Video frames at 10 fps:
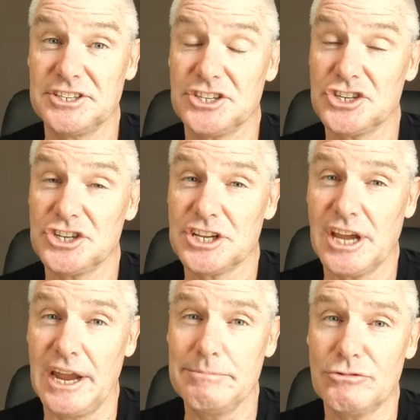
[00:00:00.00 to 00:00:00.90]
decision
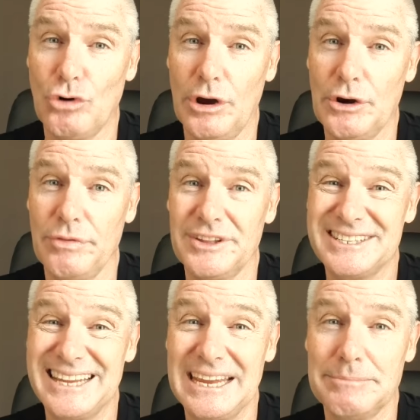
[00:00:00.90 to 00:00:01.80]
came right on the
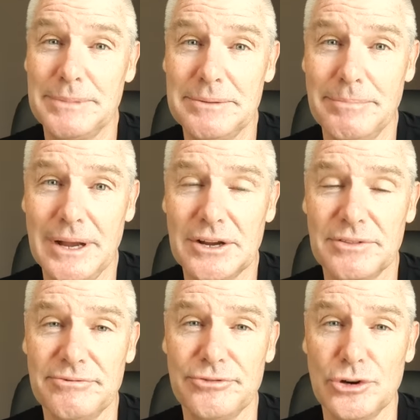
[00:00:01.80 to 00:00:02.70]
10-minute mark
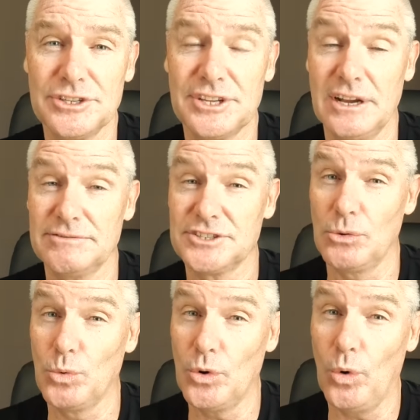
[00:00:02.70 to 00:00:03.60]
of the first half,
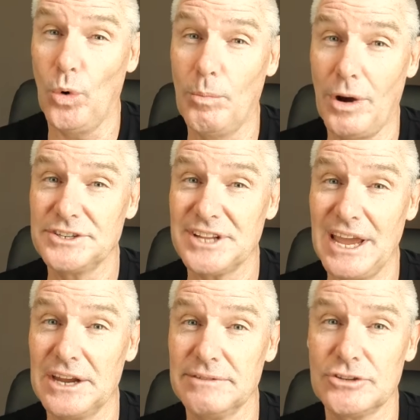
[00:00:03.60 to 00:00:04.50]
so we're almost
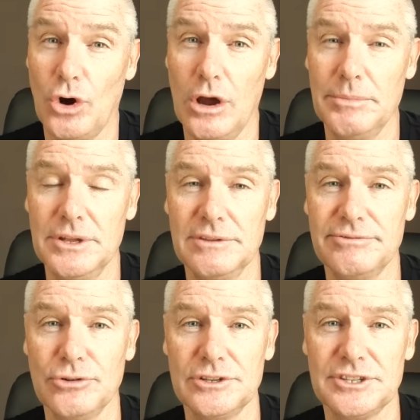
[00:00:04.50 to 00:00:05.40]
out of time in the
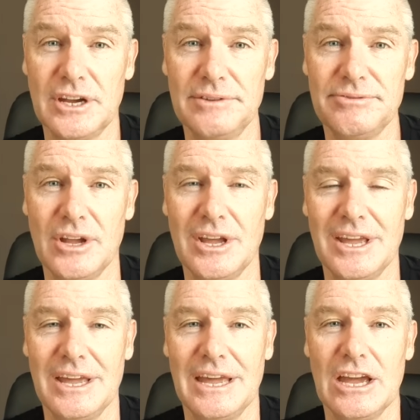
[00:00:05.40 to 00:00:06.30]
first half.
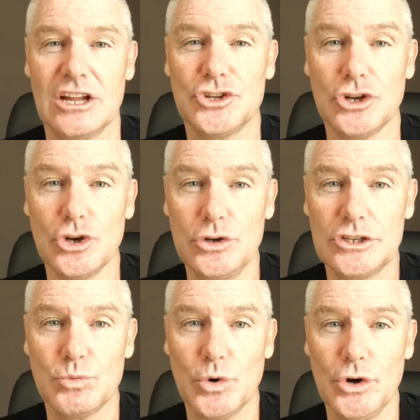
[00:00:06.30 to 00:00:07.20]

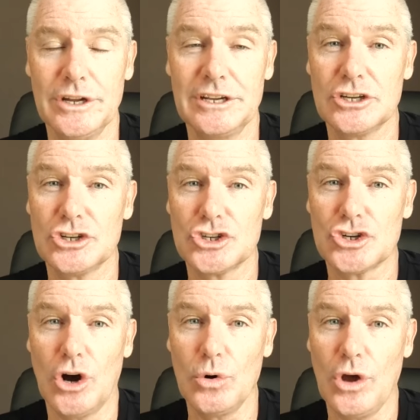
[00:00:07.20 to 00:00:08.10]
Toulouse were in
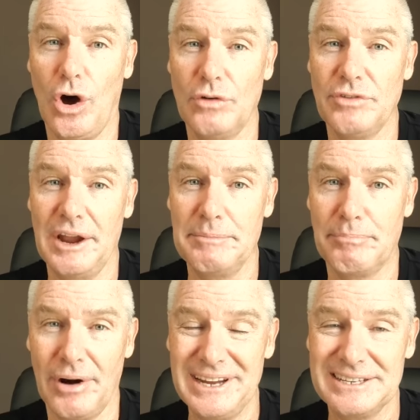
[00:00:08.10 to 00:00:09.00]
control of a
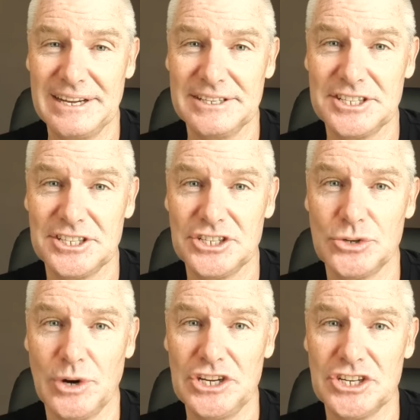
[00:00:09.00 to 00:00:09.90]
breakdown
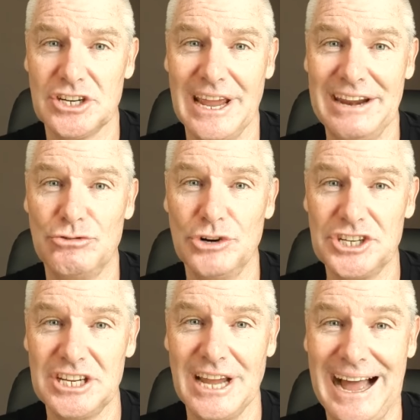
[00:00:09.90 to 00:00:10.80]
situation, and
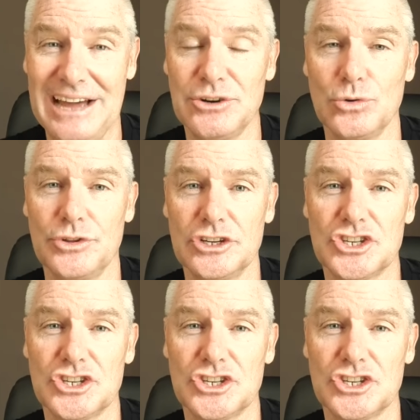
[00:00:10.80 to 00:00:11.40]
Richie Arnold, the